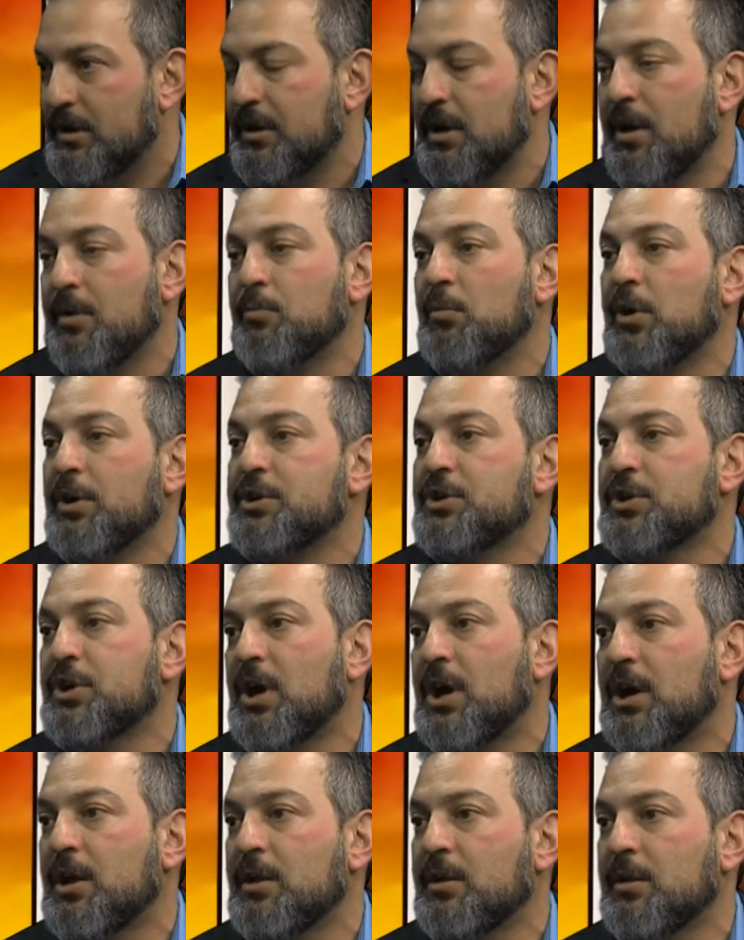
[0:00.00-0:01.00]
and one
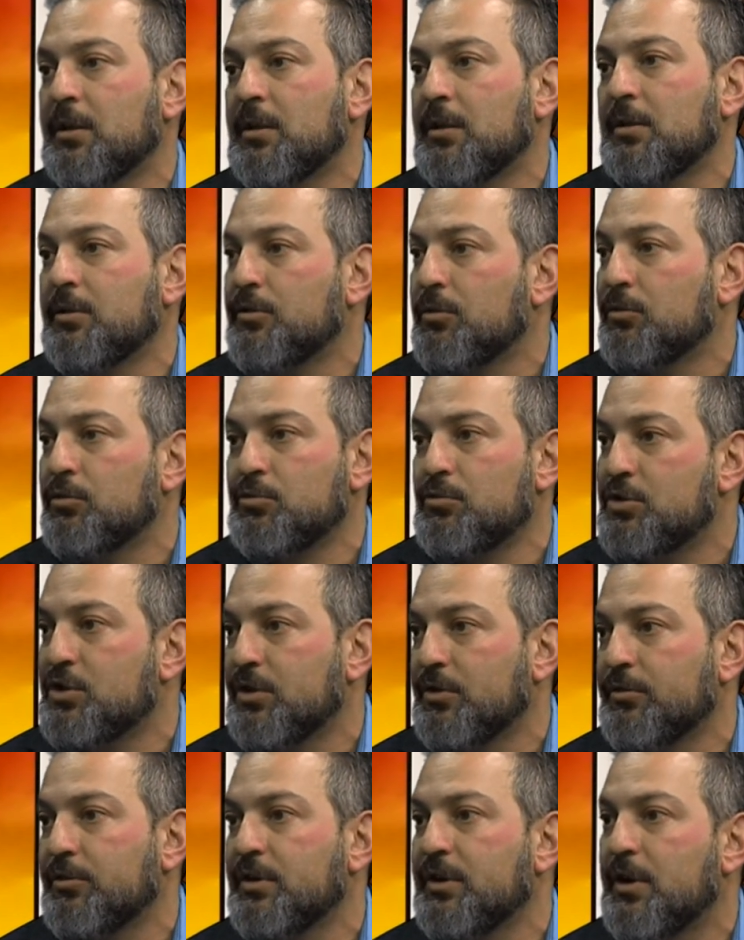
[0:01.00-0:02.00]
child, two
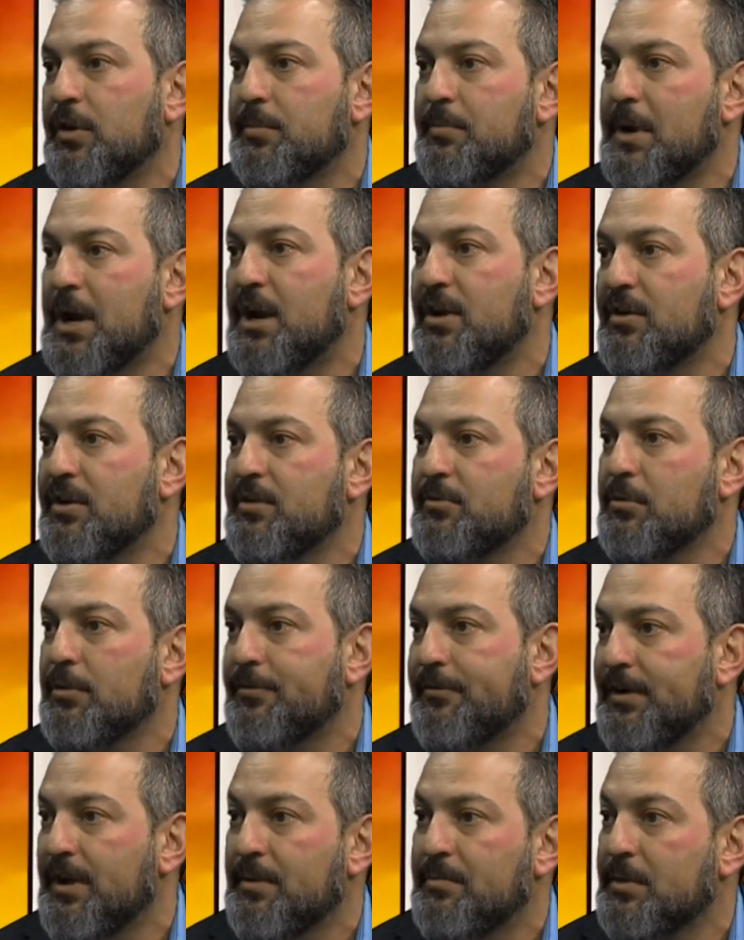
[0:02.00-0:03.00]
children are married with
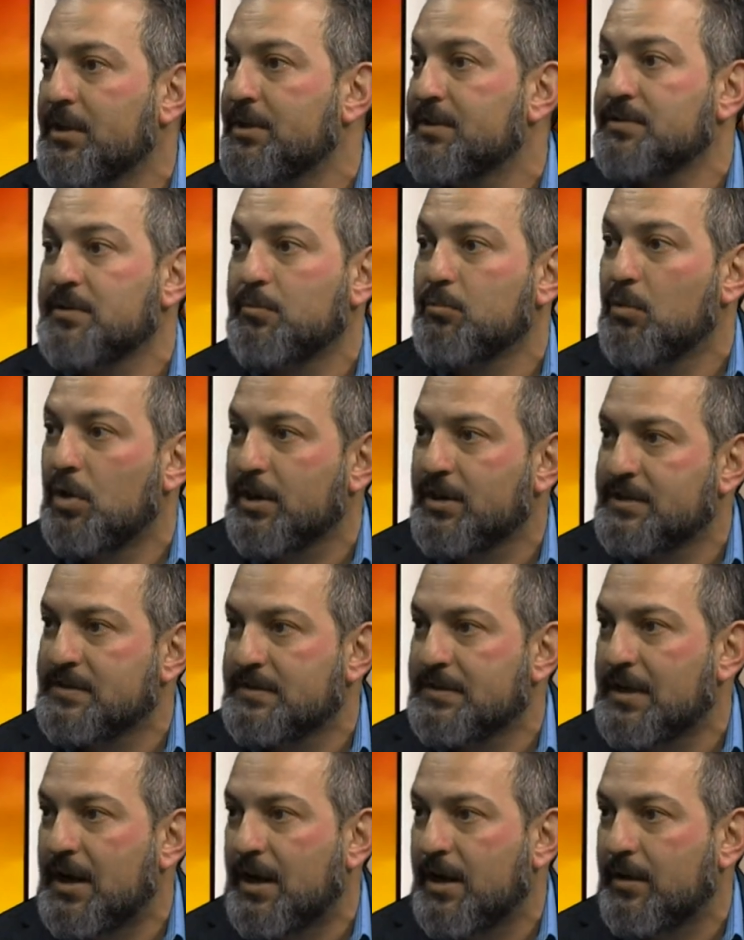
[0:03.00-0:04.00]
families, and one is
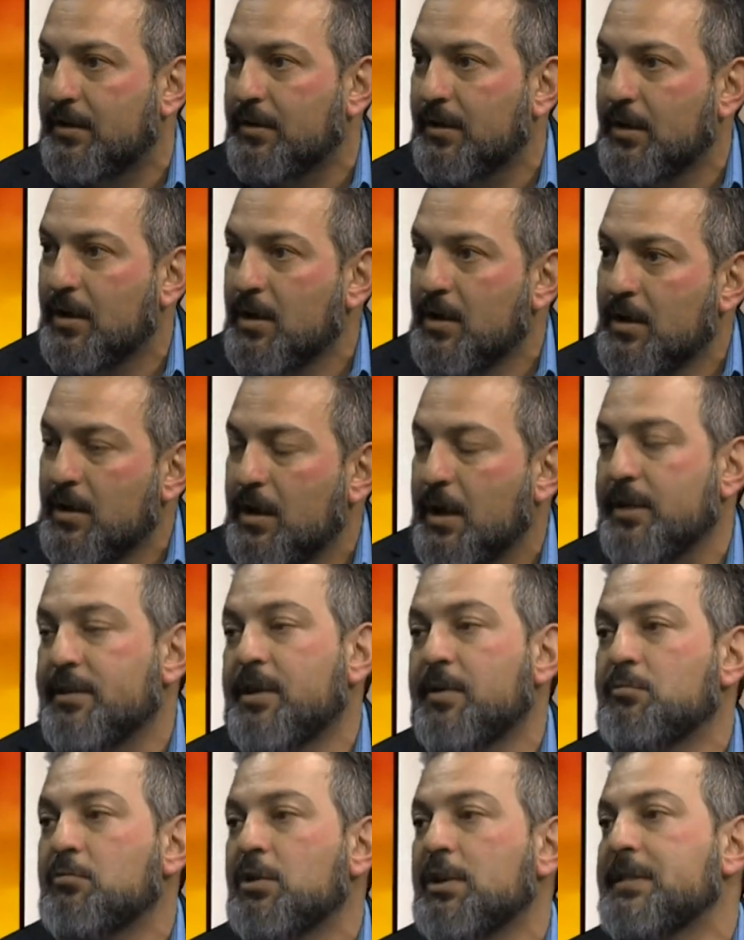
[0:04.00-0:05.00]
not. And they
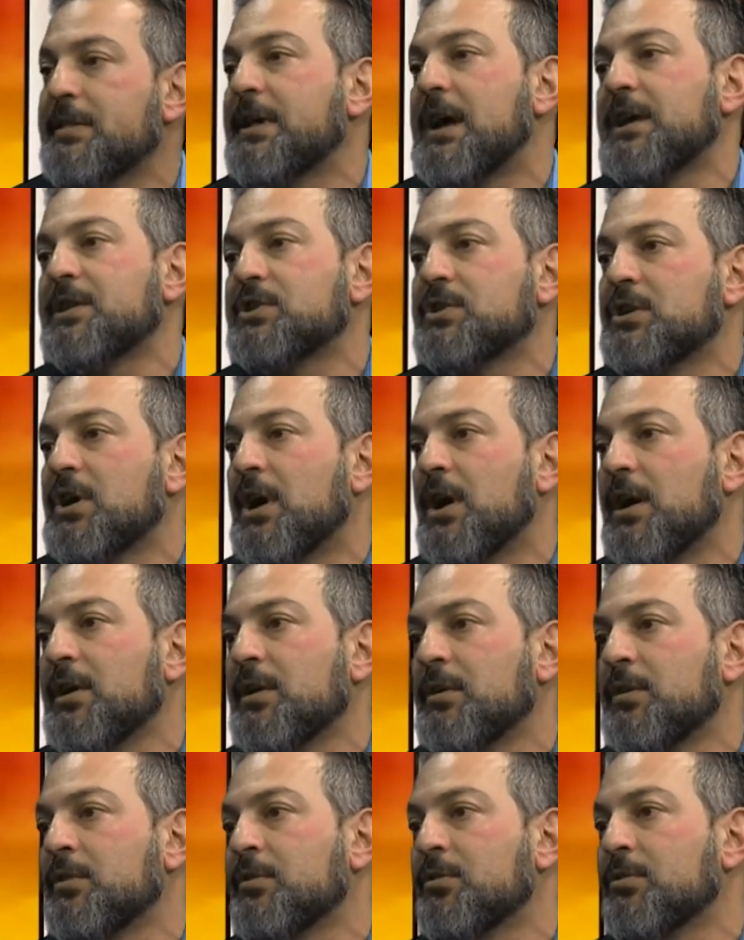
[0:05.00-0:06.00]
want that
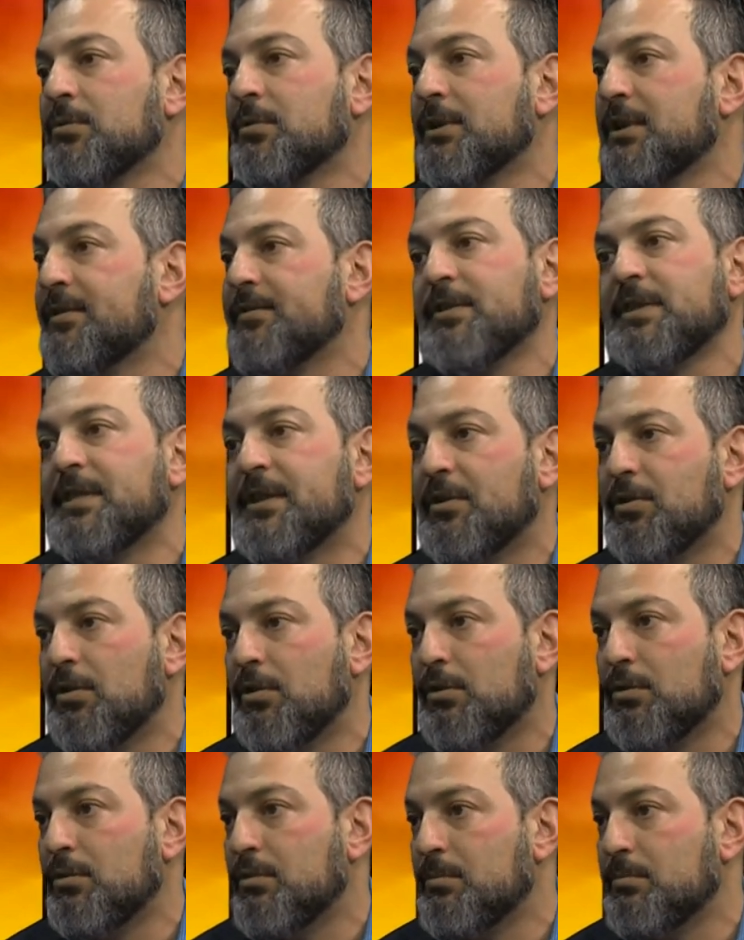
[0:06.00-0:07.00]
child to live in the
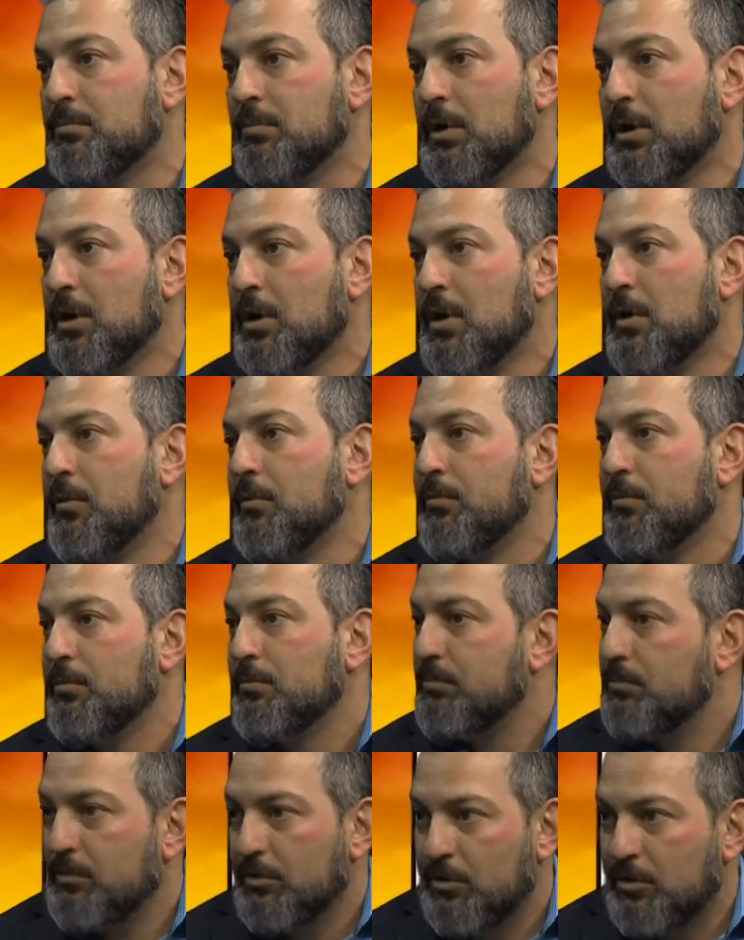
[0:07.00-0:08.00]
home,
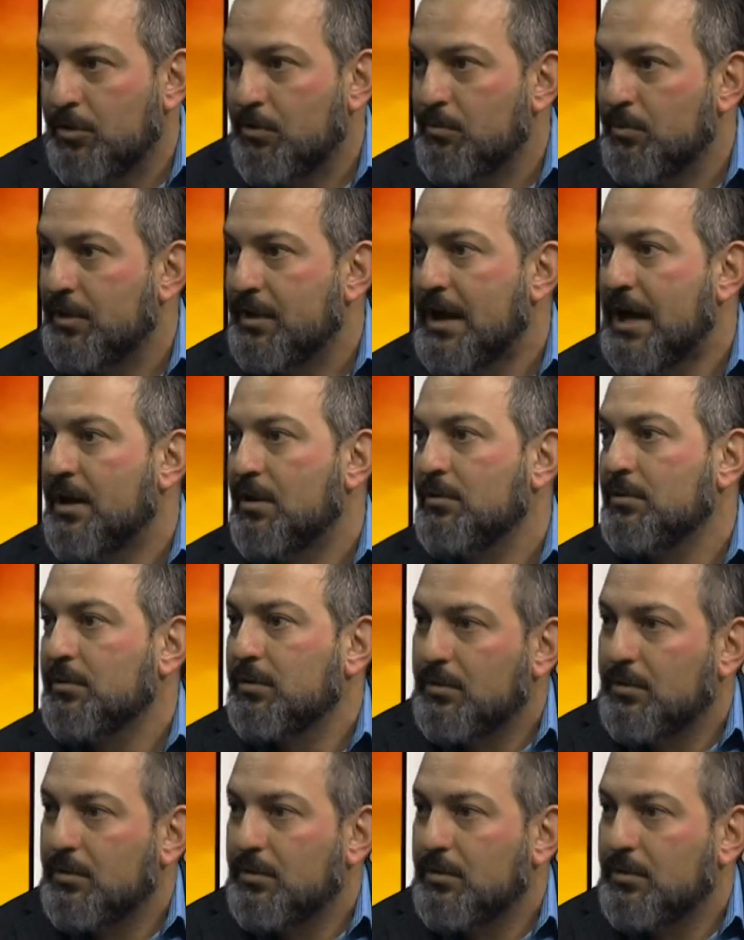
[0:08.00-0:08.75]
you know, without